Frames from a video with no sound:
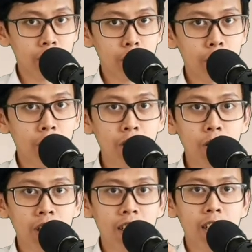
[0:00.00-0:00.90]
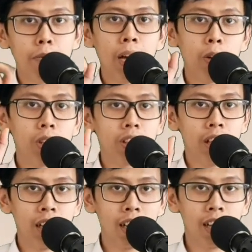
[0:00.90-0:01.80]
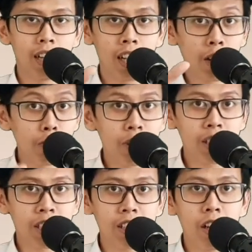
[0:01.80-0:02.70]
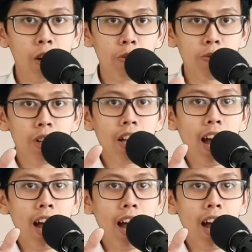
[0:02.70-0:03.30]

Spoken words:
First of all, you learn about the conversion of